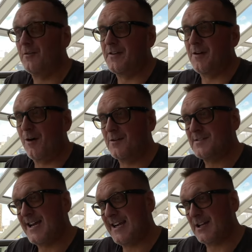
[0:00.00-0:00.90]
than hot,
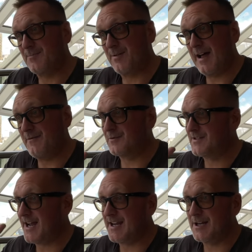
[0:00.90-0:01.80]
take it up a level,
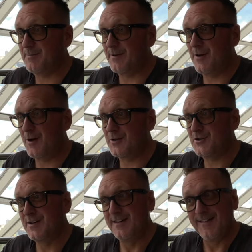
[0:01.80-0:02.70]
take it up a
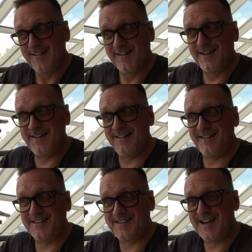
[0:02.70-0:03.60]
notch.
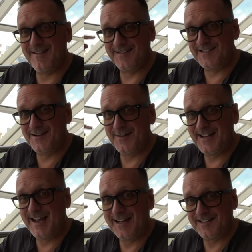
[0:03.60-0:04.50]
Darren's doing
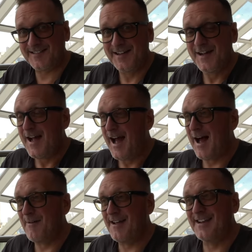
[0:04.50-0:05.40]
this.
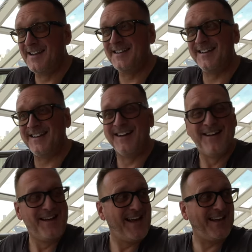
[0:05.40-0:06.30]
I mean,
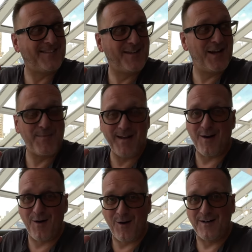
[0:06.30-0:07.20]
it's gonna be
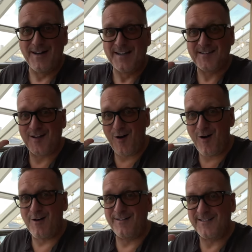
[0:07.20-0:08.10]
hot. It's
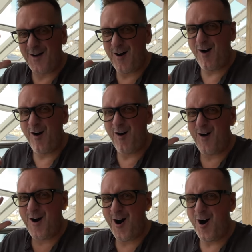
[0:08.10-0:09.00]
hot, hot,
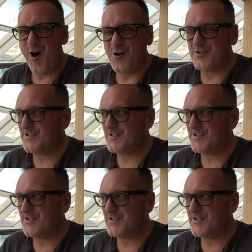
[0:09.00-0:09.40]
hot.